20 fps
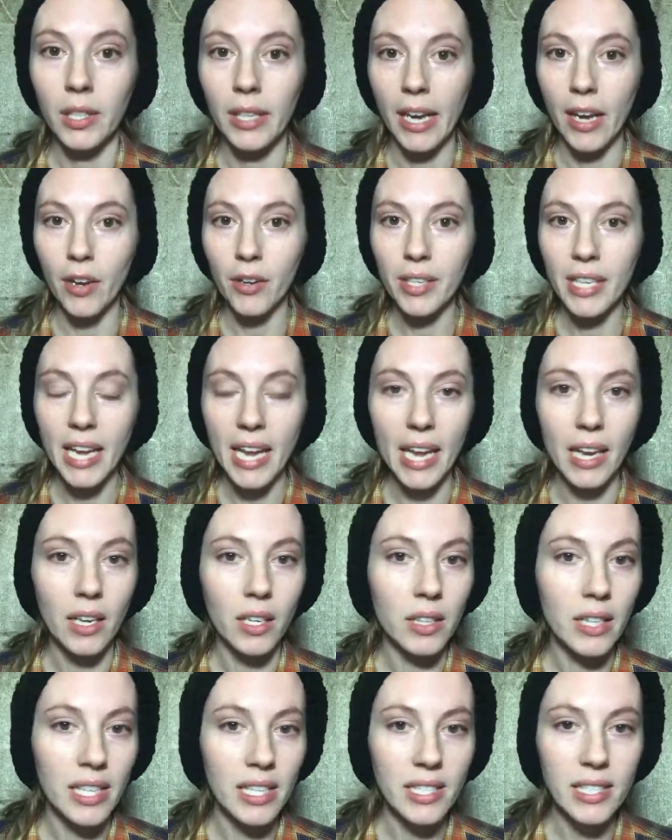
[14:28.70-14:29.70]
Now again,
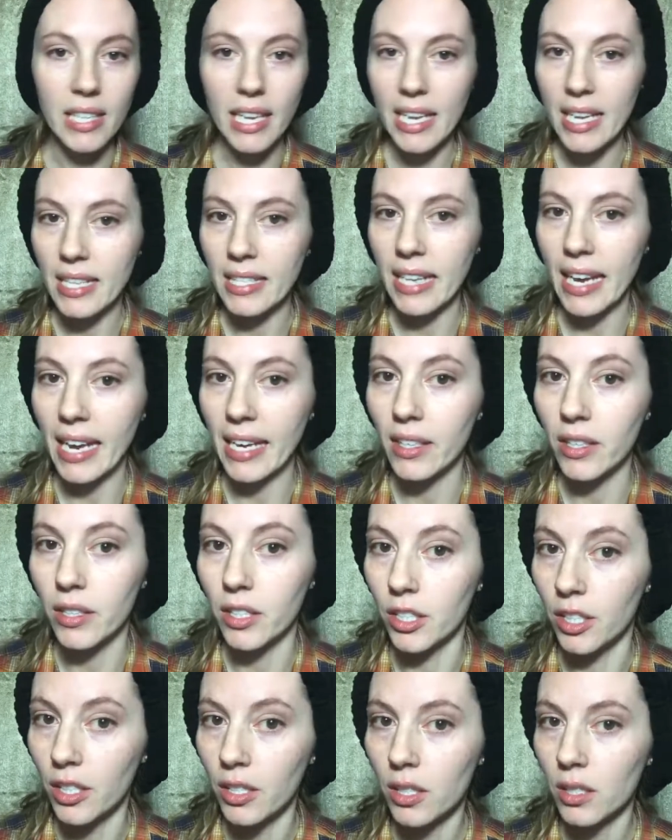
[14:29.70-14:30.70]
this is a
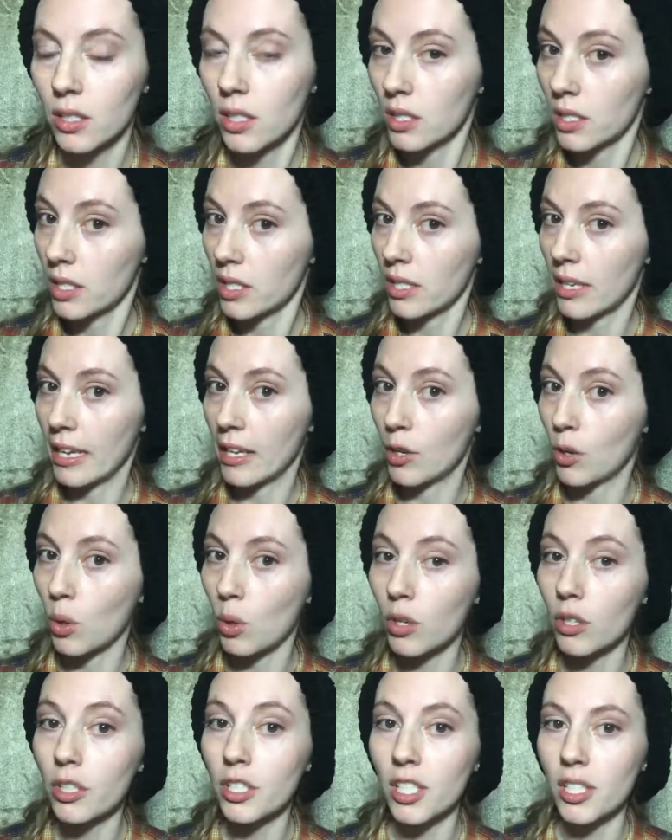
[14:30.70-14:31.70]
look. This is a
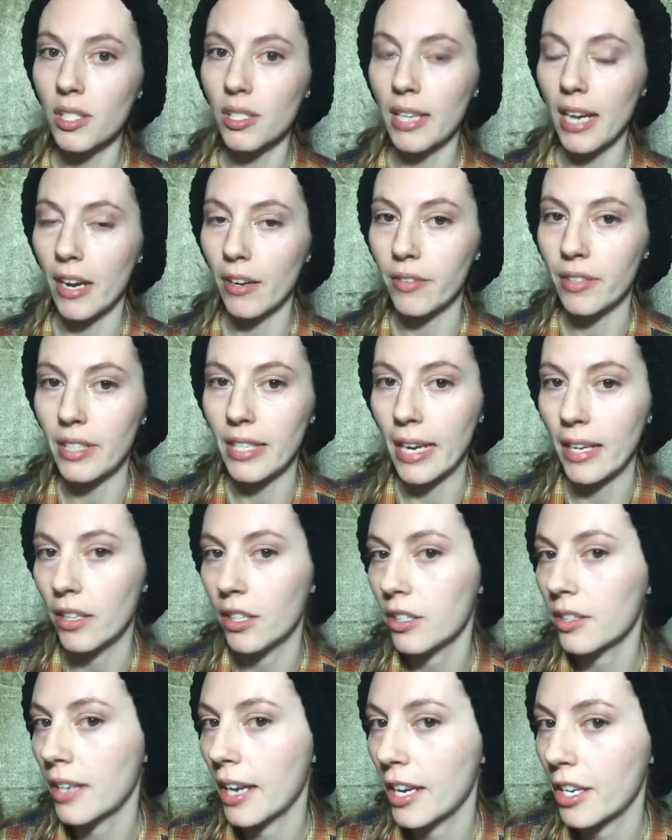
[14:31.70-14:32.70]
gorgeous everyday
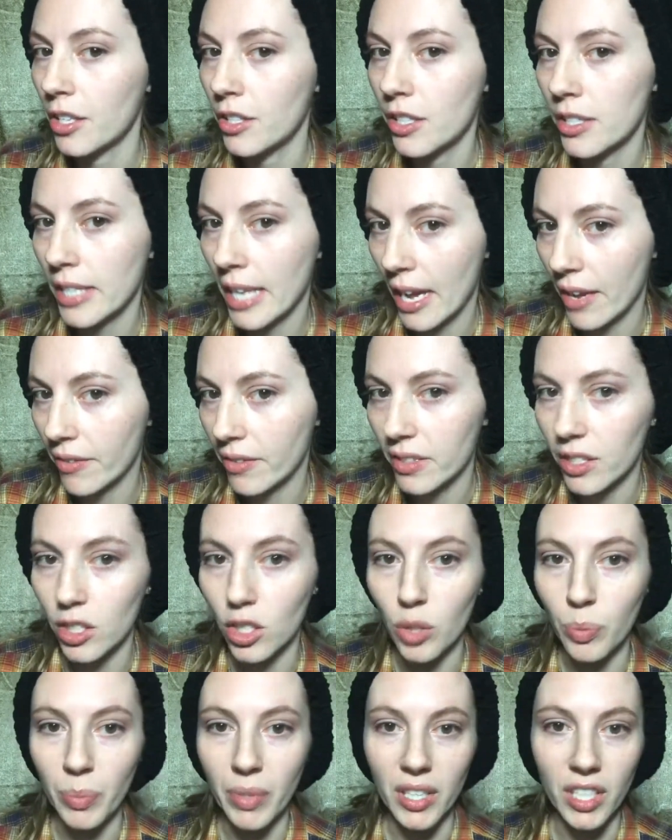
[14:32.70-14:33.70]
look. Now you just have a
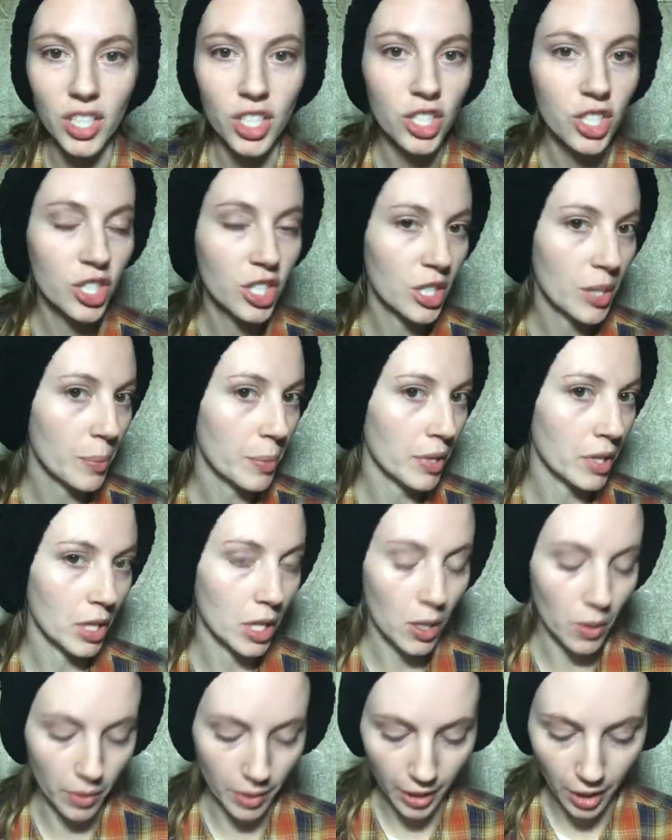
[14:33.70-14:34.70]
little bit of shimmer
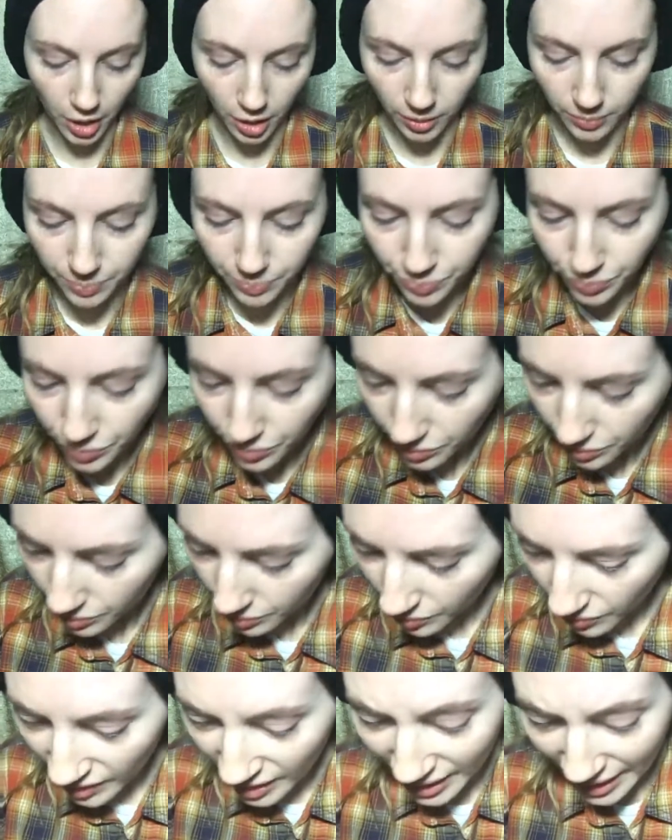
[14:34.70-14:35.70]
going on.
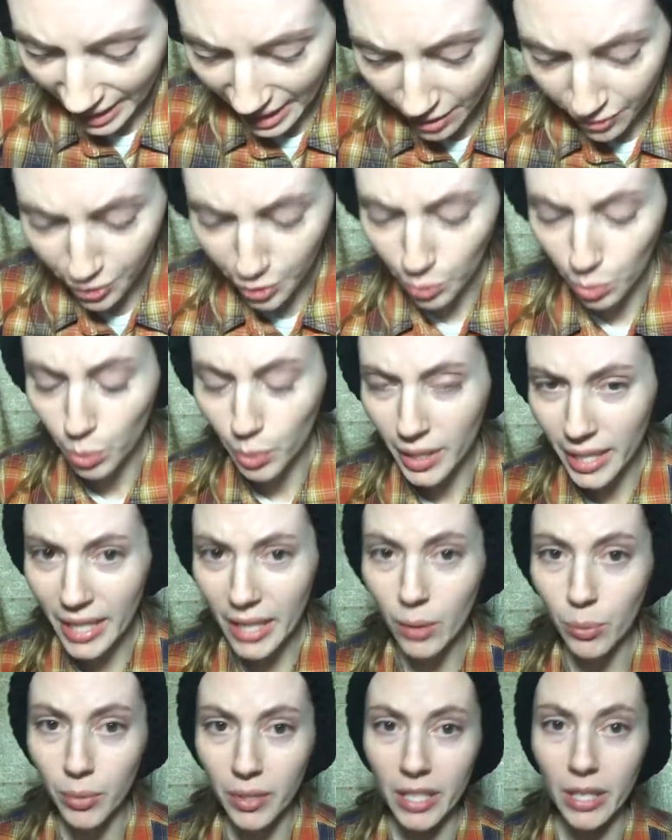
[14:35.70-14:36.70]
And if you
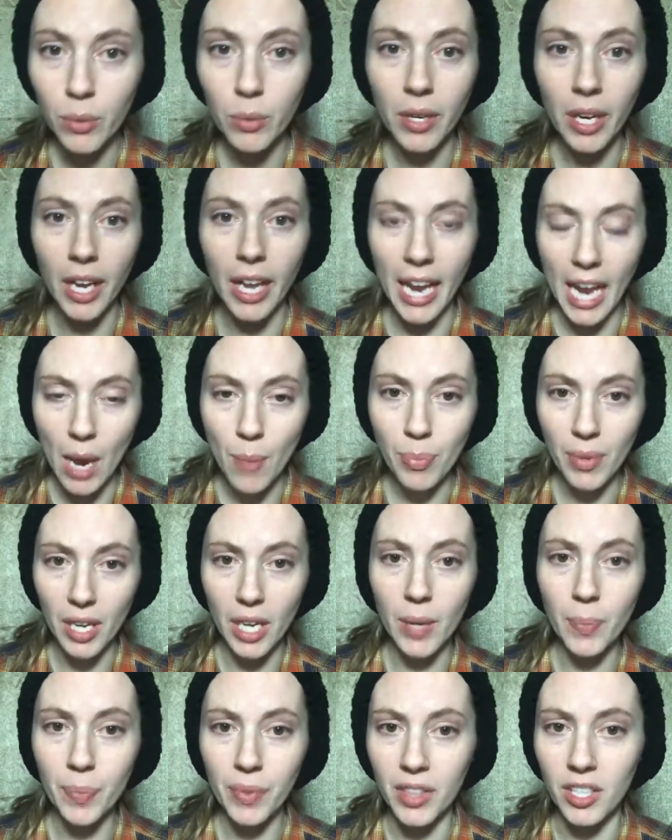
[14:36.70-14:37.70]
really, really want to amp
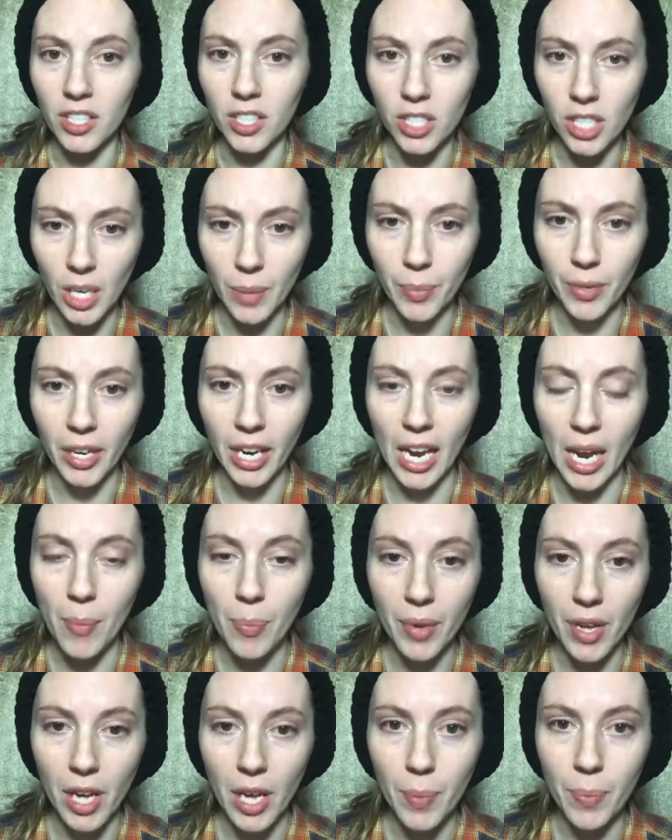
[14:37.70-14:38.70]
up the shimmer,
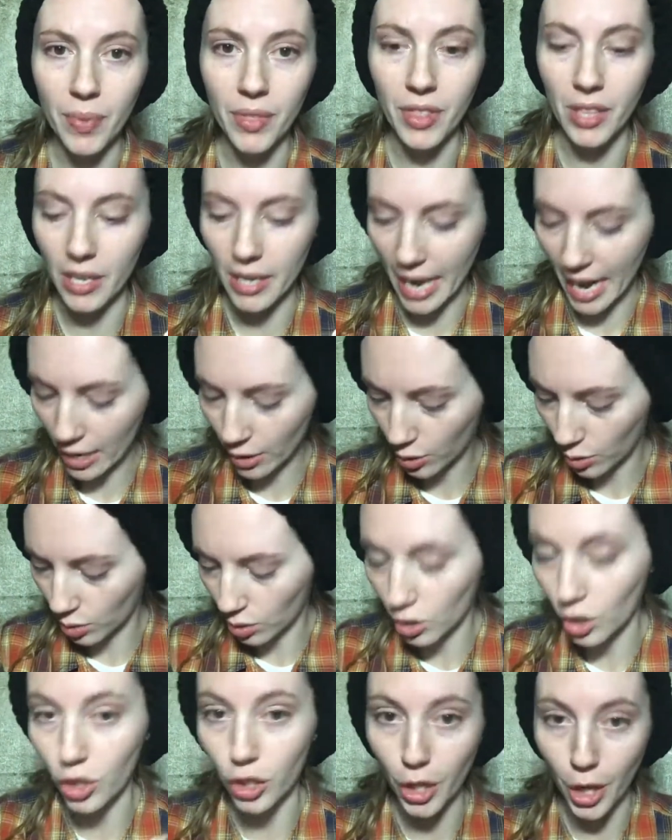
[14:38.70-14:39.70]
amp up the natural
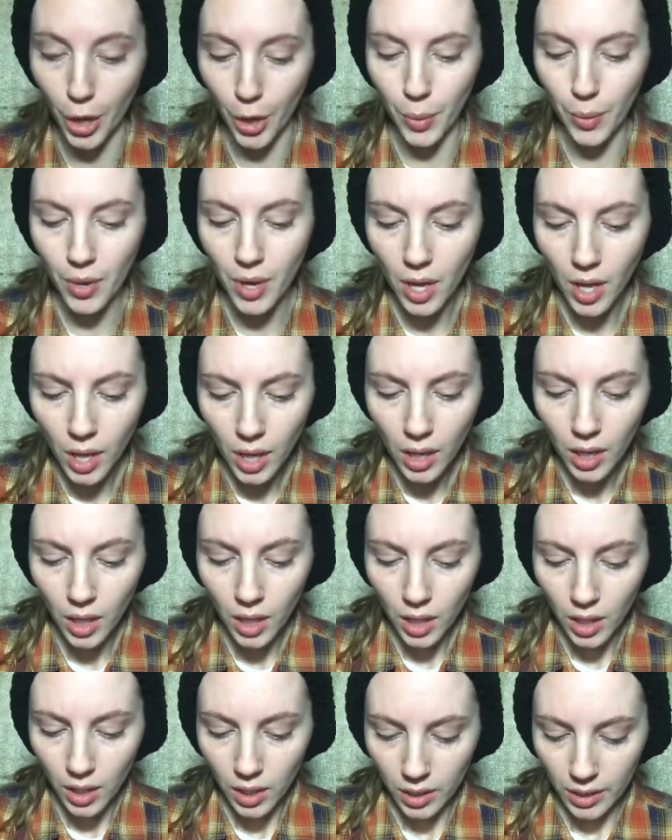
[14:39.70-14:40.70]
glow,
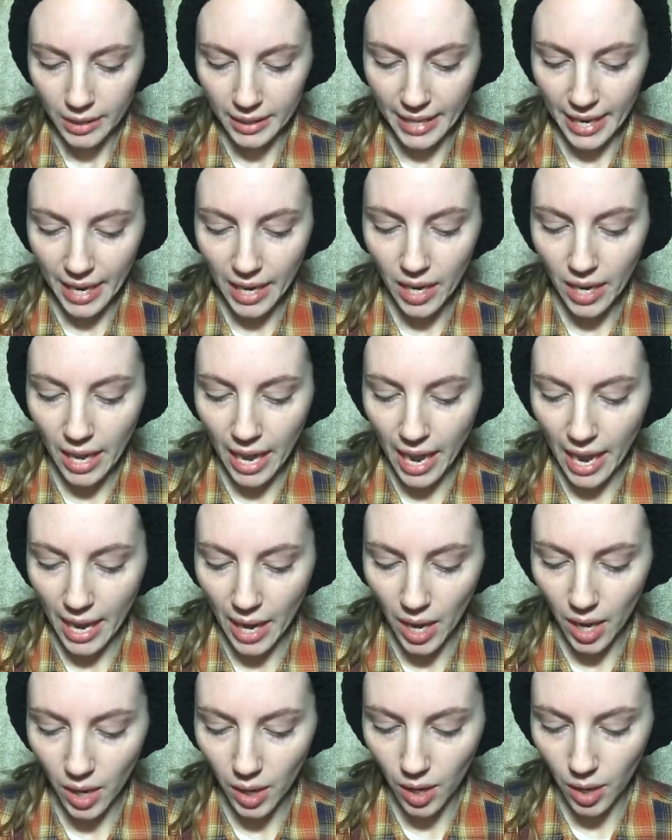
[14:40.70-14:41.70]
get
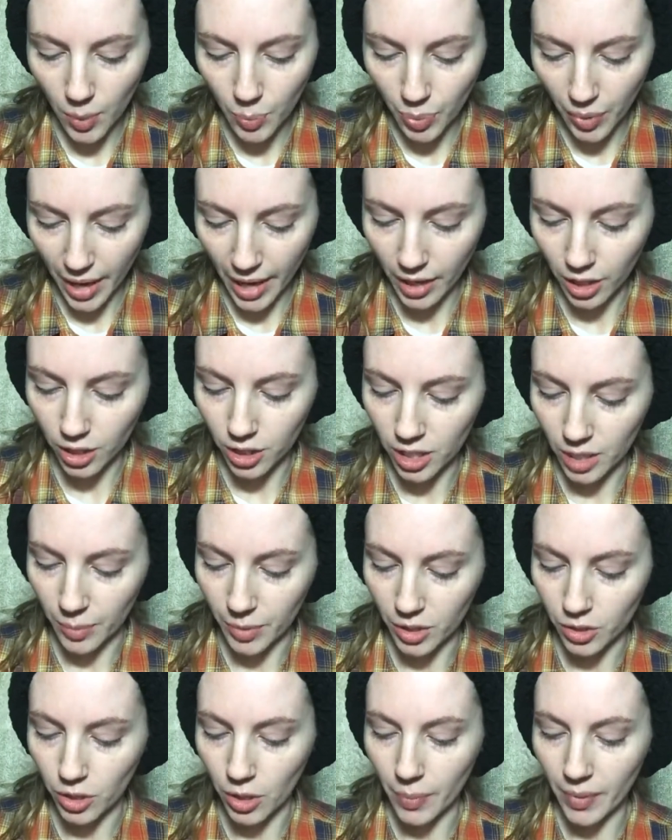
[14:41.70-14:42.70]
a brighter shimmer.
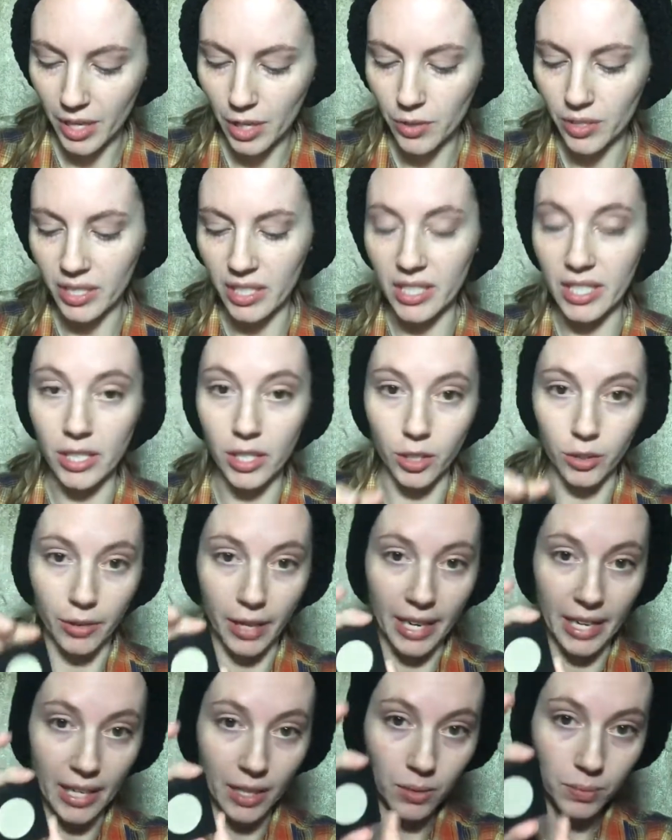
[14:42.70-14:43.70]
So I'm going to use
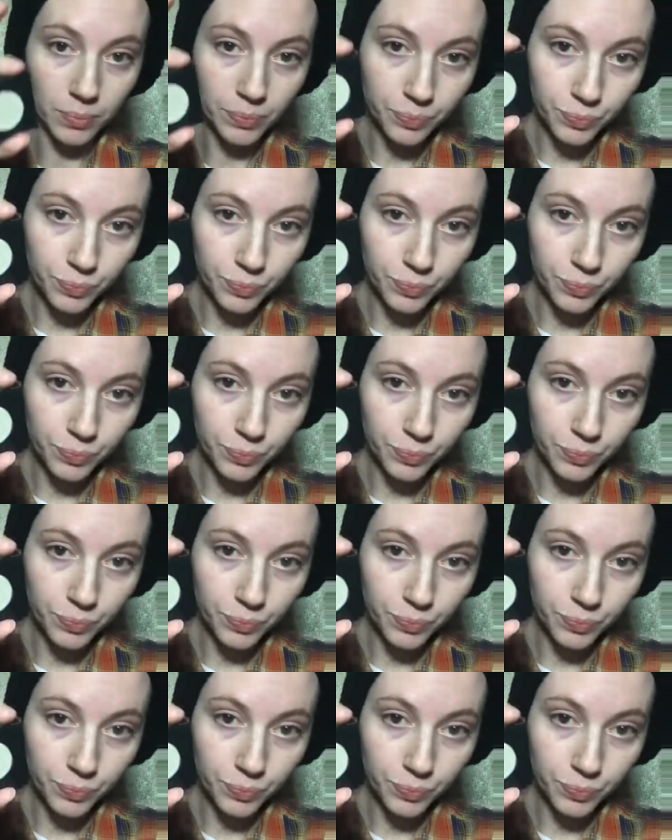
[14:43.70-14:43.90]
Exhilarated.